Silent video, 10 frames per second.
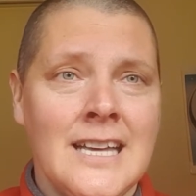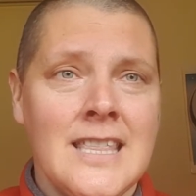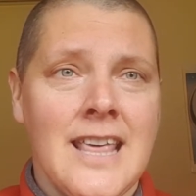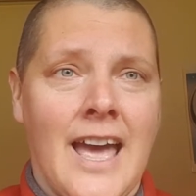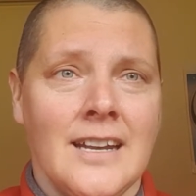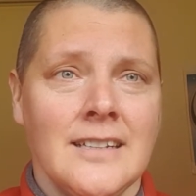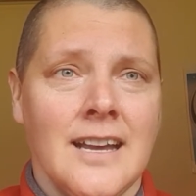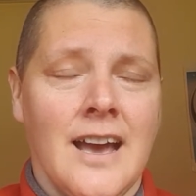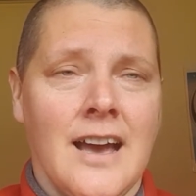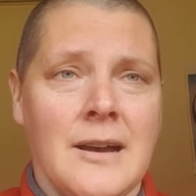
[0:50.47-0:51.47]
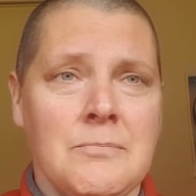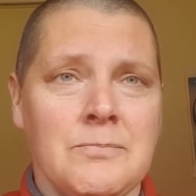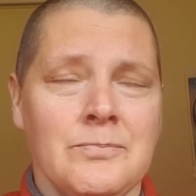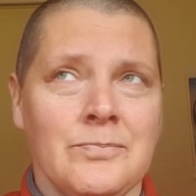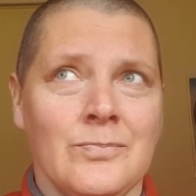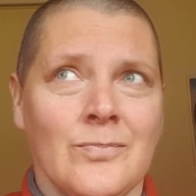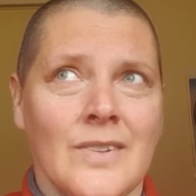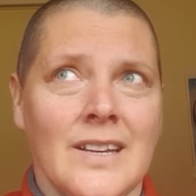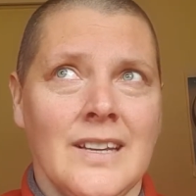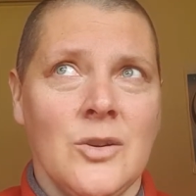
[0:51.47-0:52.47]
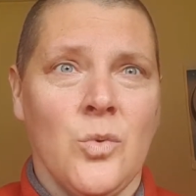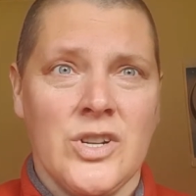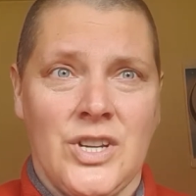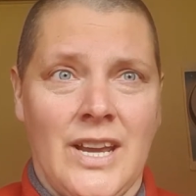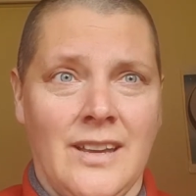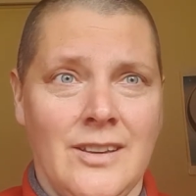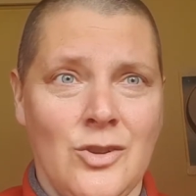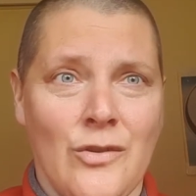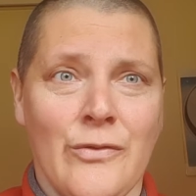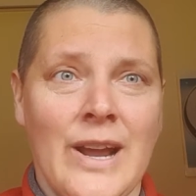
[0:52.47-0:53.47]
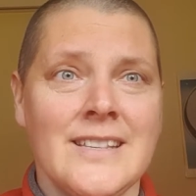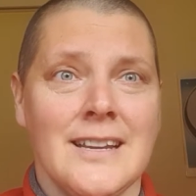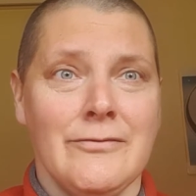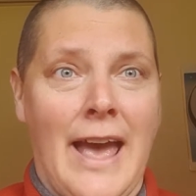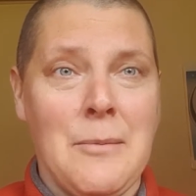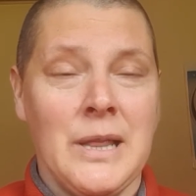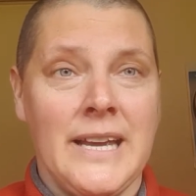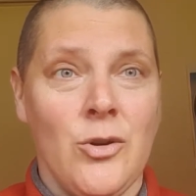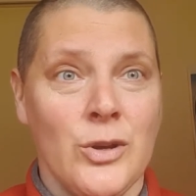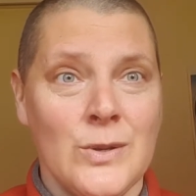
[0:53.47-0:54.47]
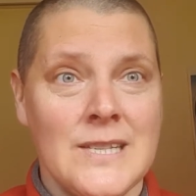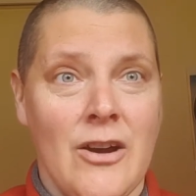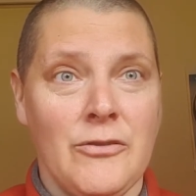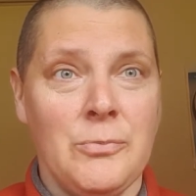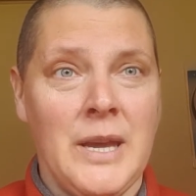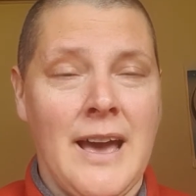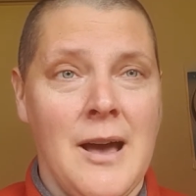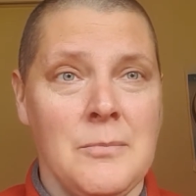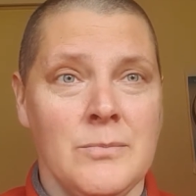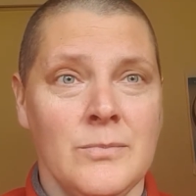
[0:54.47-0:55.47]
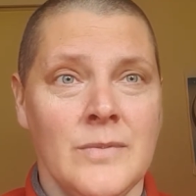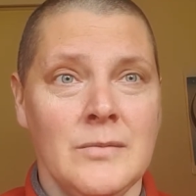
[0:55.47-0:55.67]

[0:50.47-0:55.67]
than watching your friends and family or yourself become